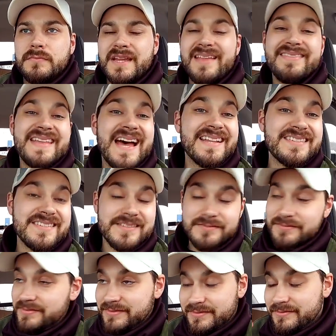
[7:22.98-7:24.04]
And that's
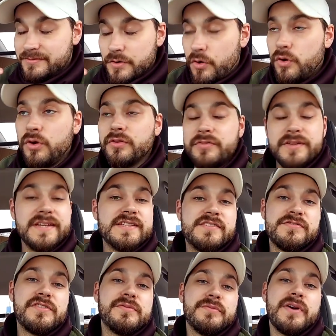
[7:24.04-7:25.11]
all this
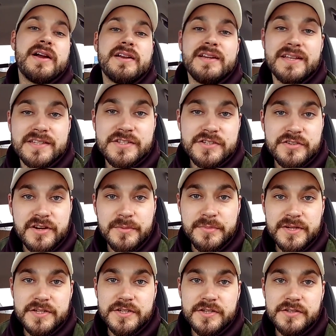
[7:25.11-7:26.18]
from one Instagram
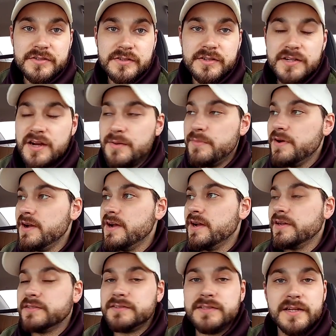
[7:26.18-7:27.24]
picture? Come
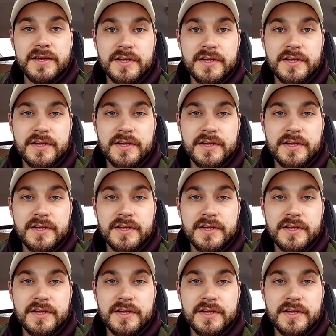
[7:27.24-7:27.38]
on!